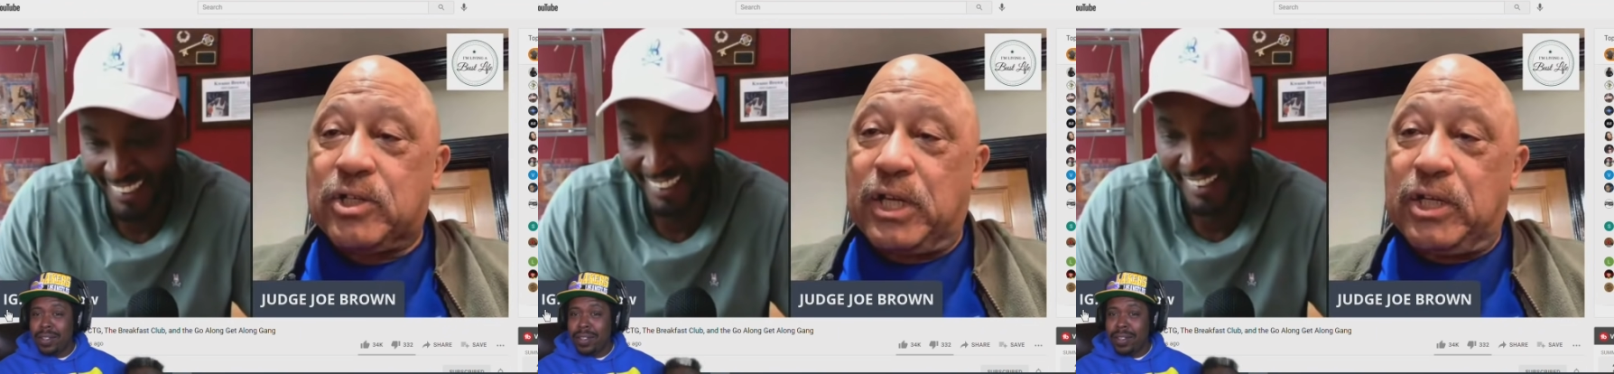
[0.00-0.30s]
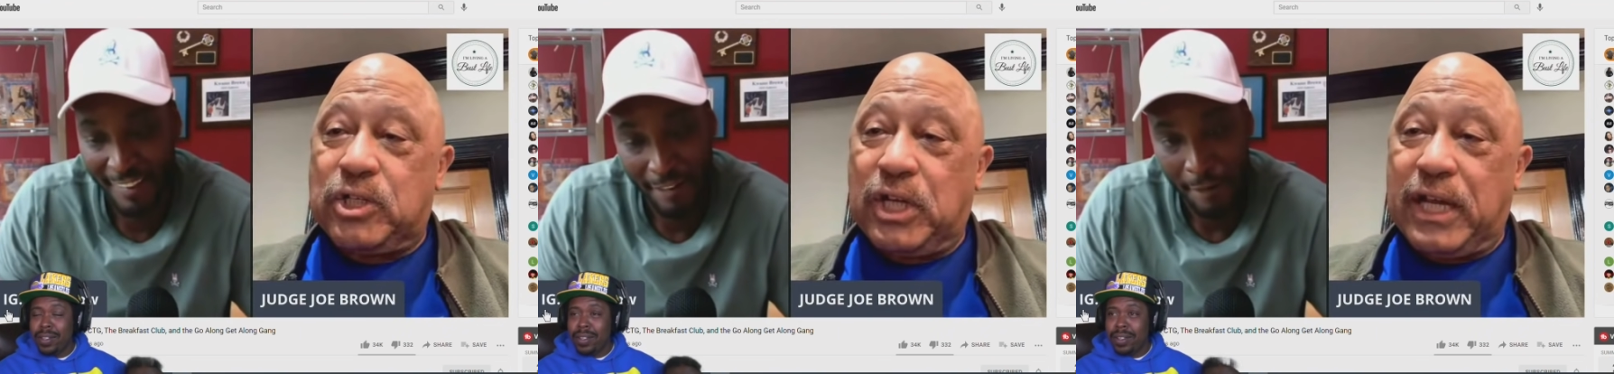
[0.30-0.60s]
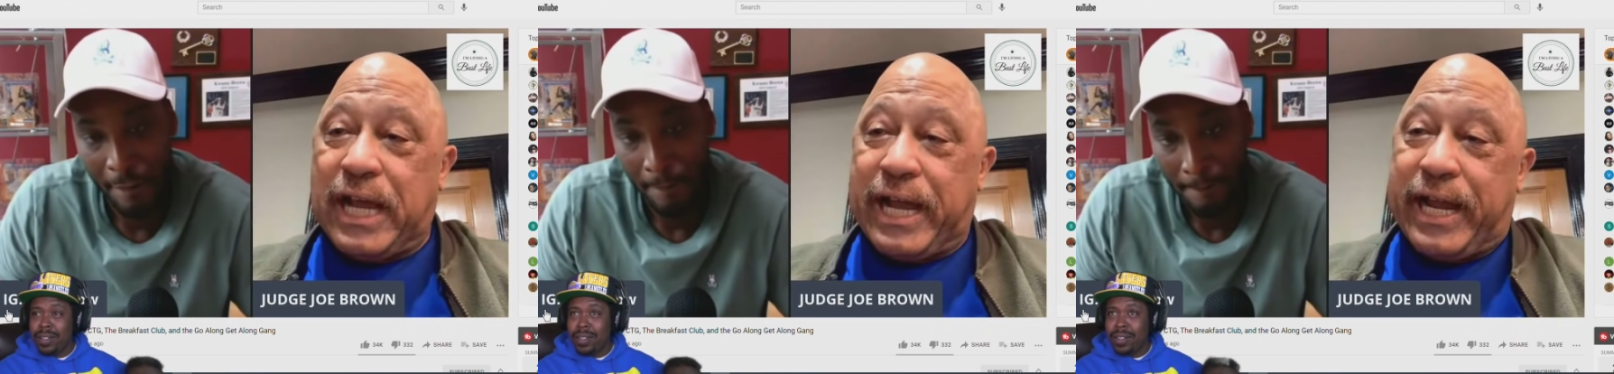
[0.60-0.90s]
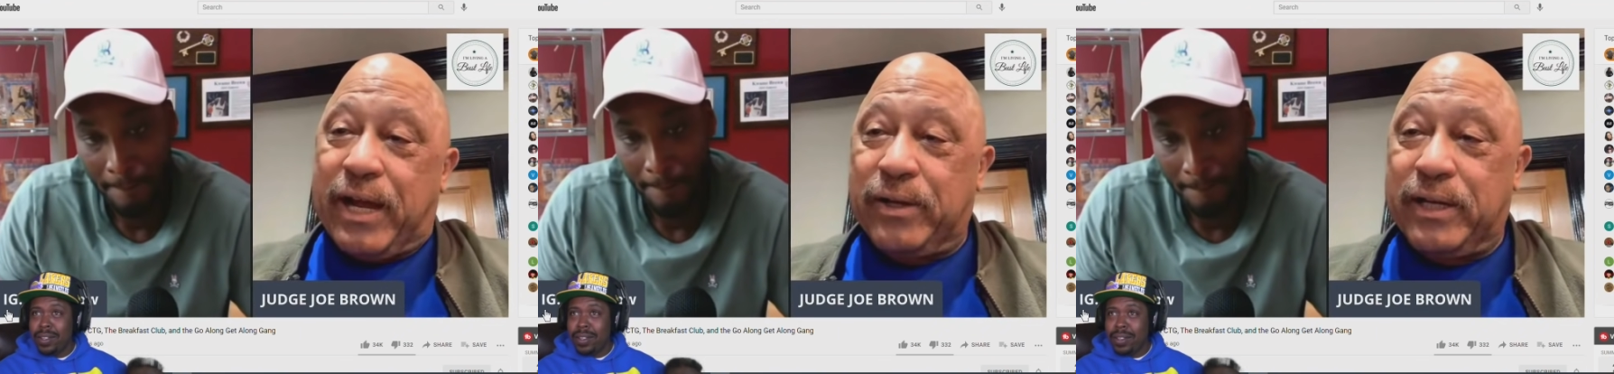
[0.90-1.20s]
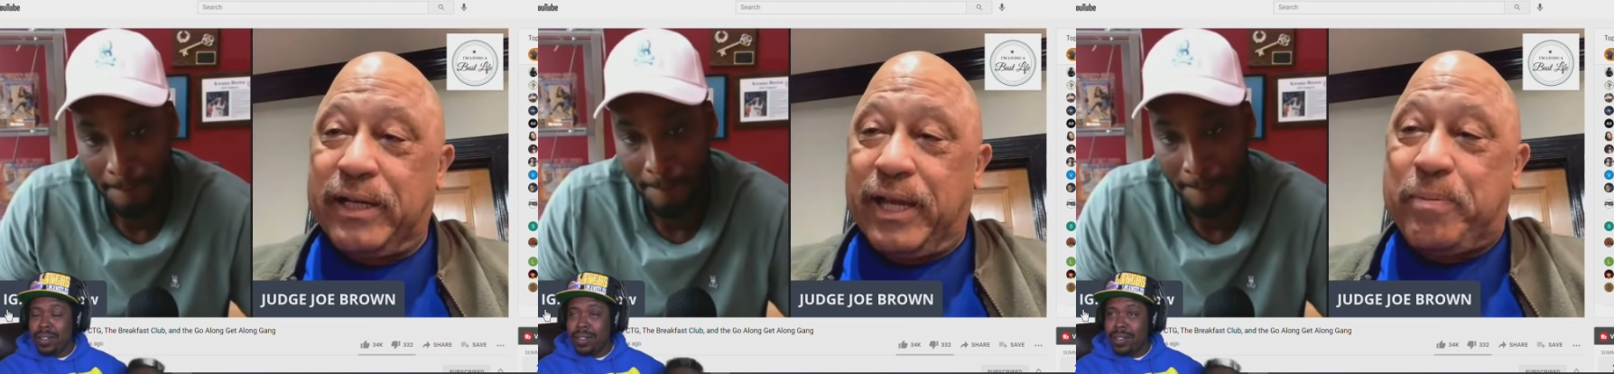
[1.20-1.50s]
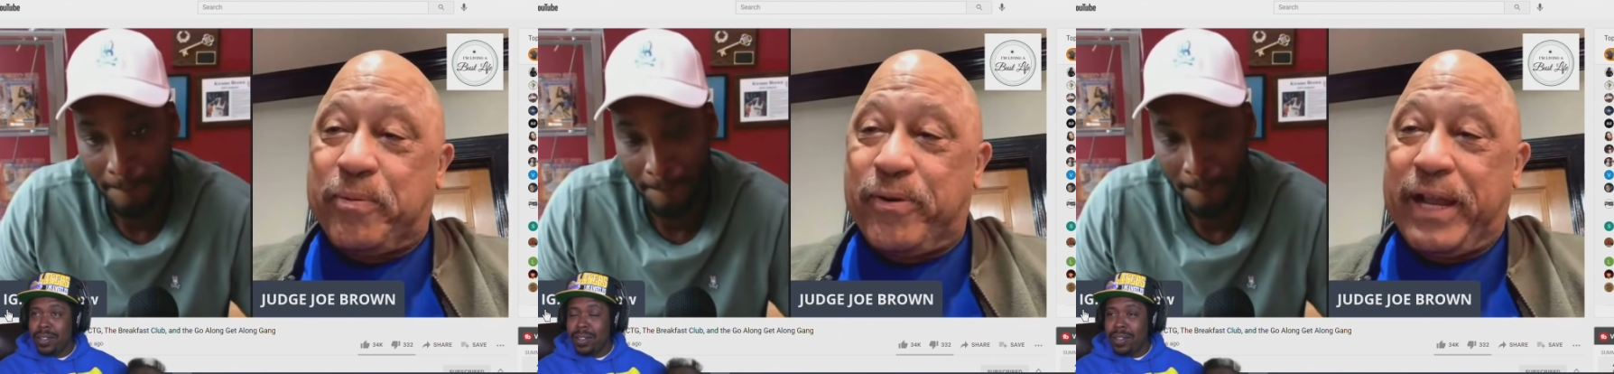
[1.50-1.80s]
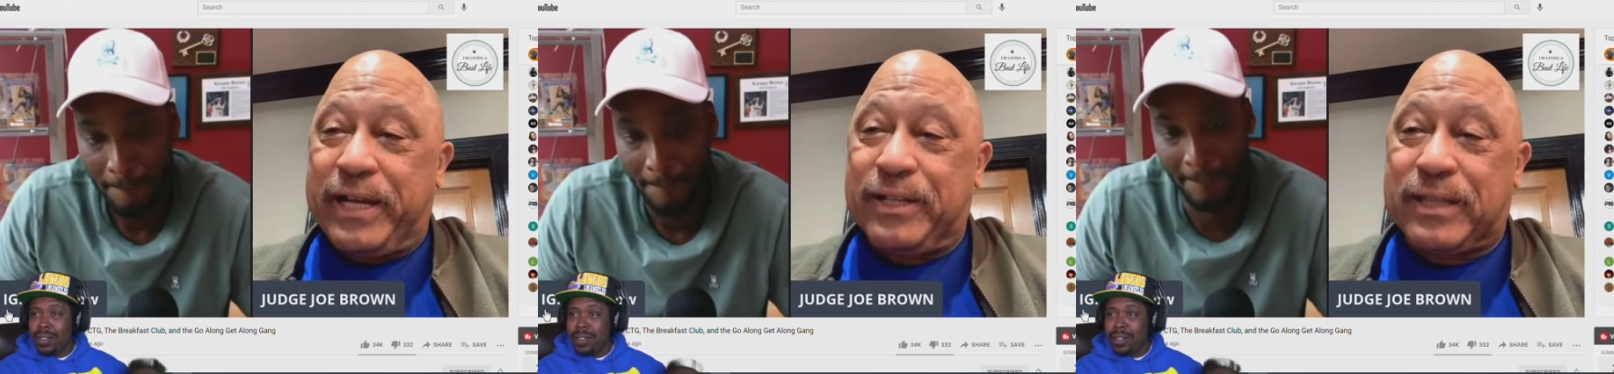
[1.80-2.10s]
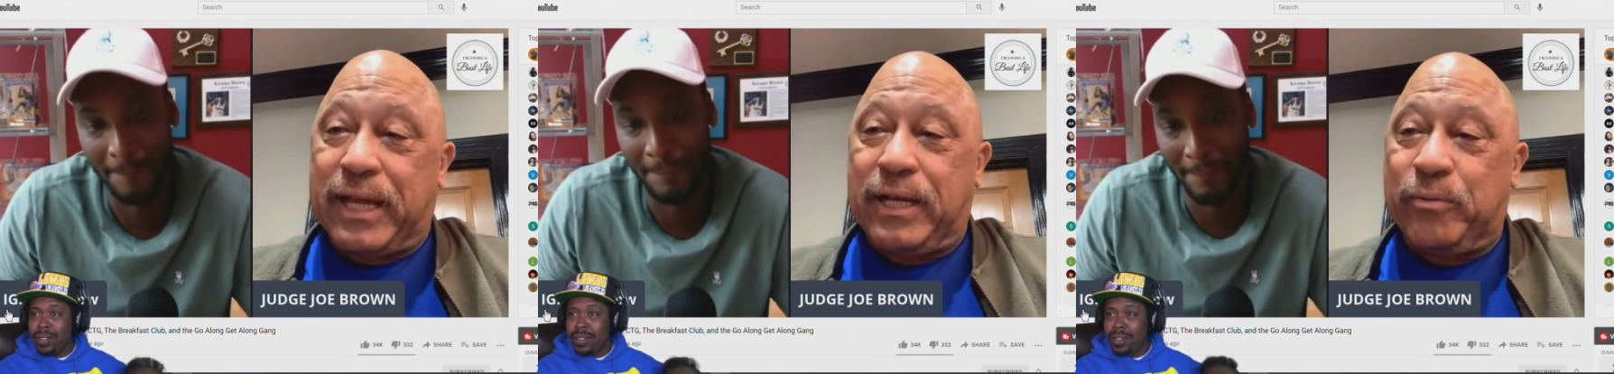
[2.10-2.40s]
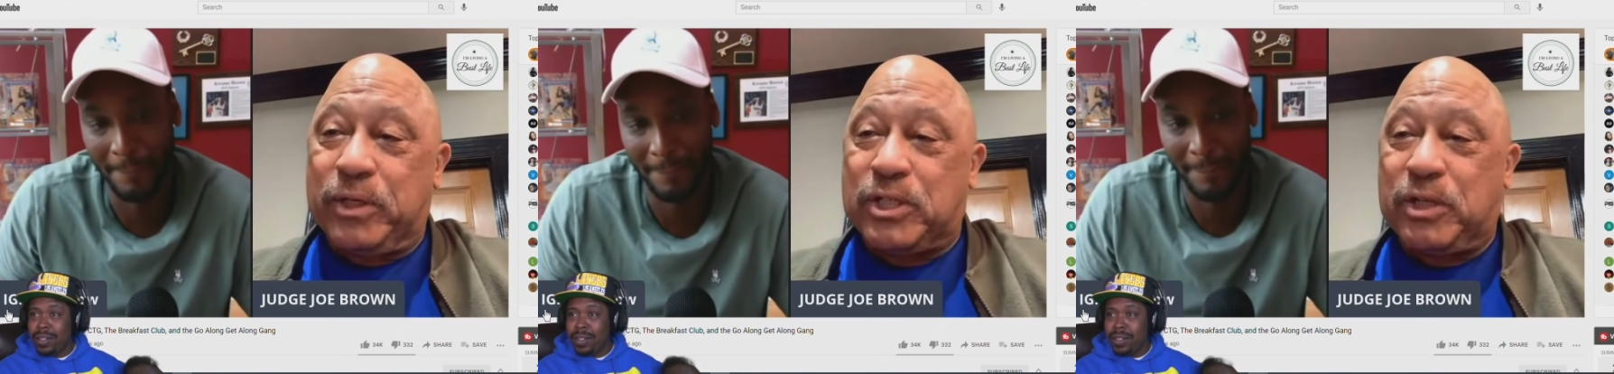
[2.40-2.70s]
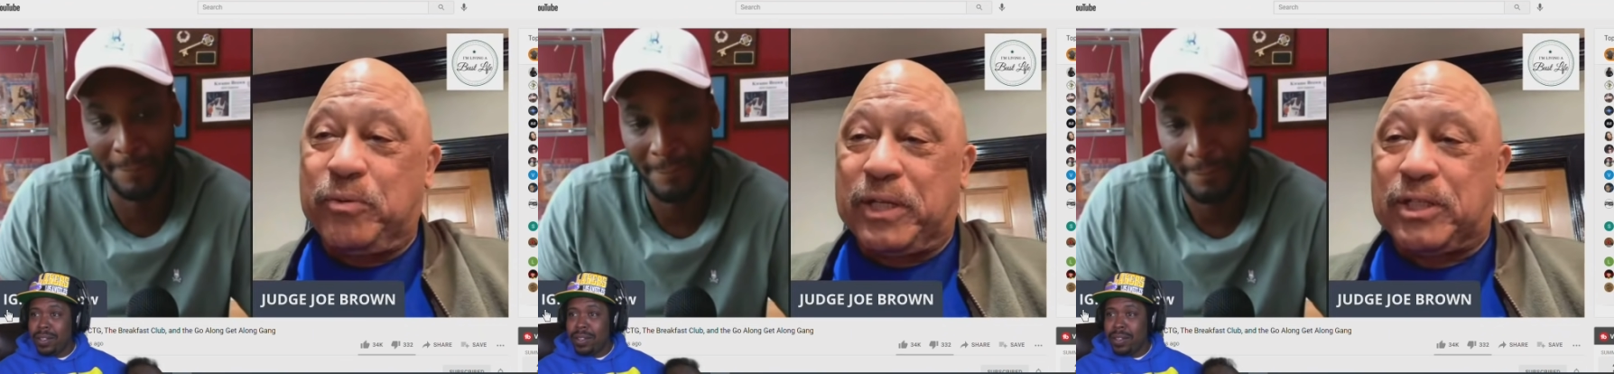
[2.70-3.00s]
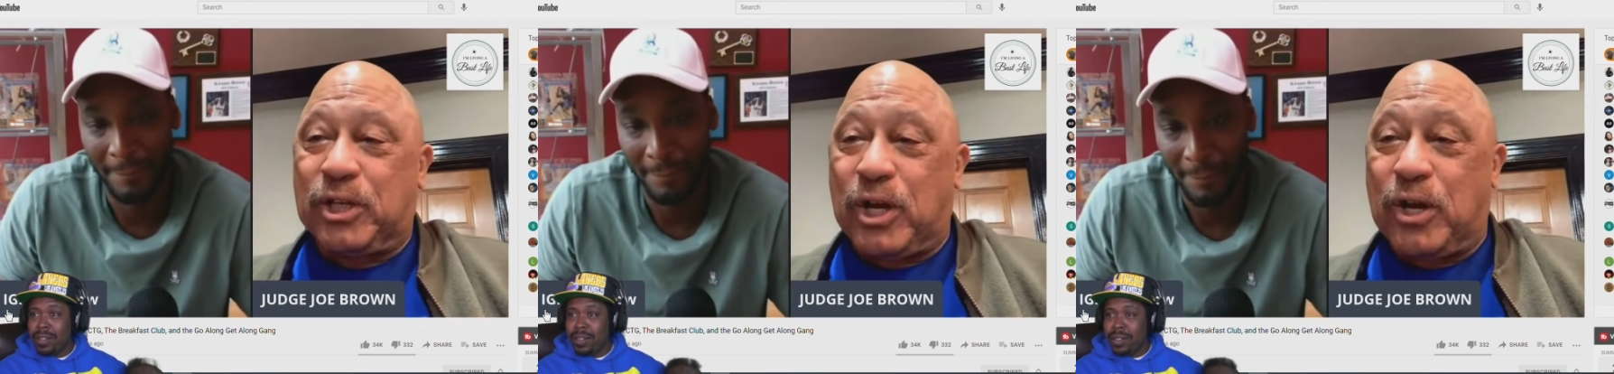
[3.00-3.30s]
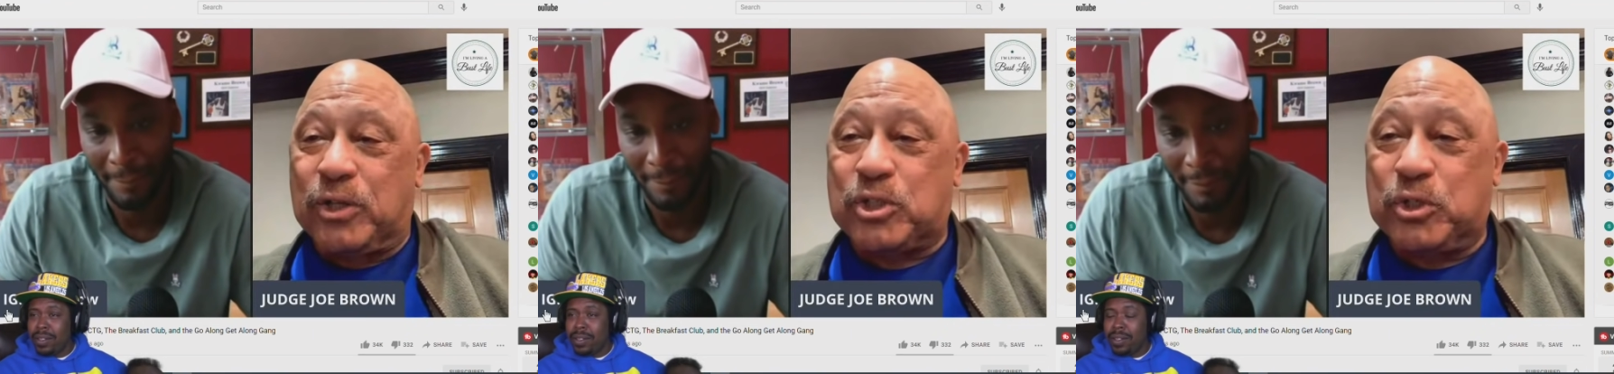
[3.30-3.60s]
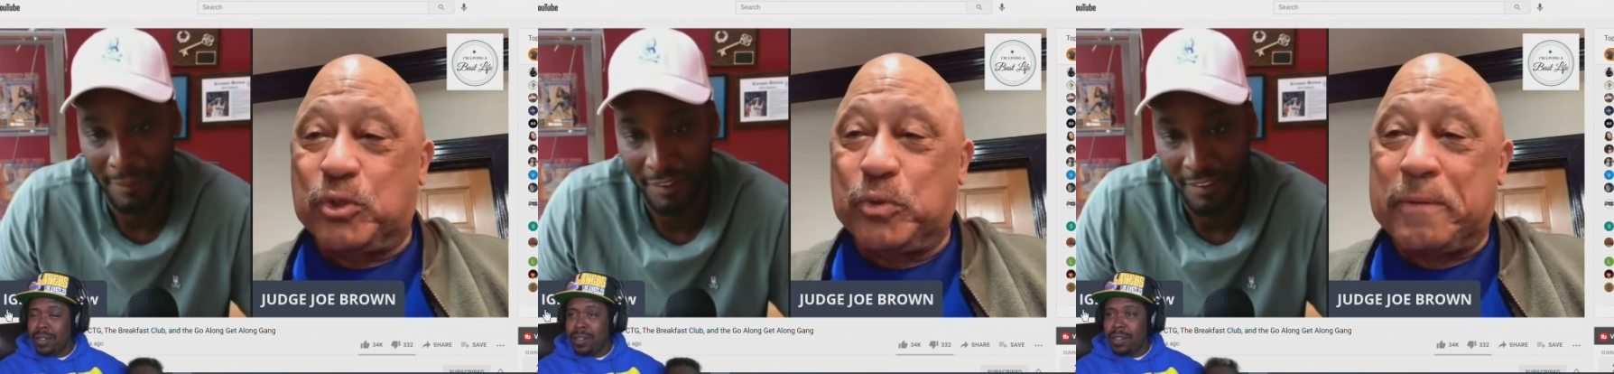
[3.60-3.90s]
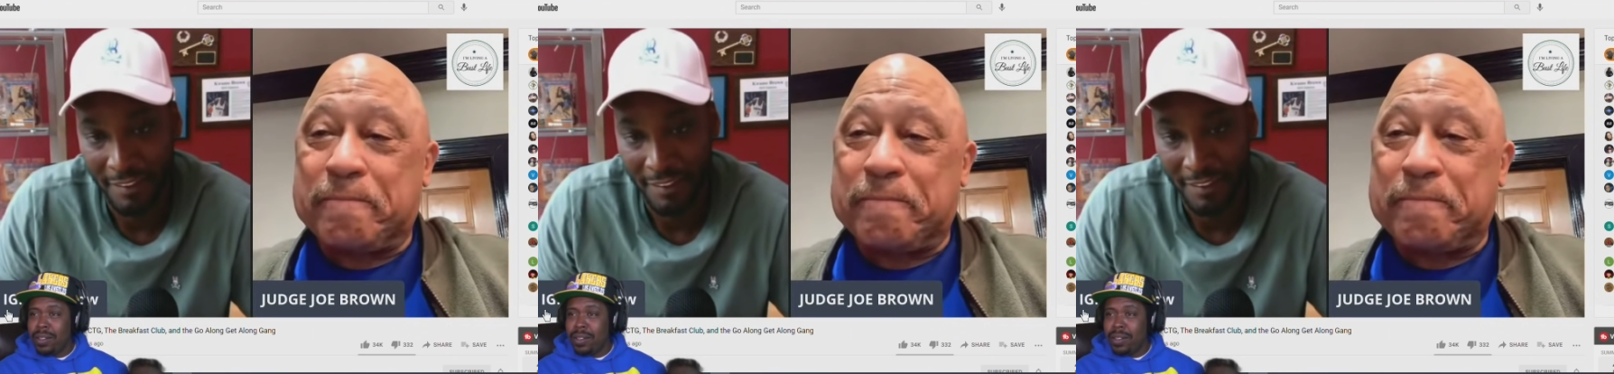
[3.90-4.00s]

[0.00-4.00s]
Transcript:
Speaker 1: see, she got out and they ran a thing that when she went to law school,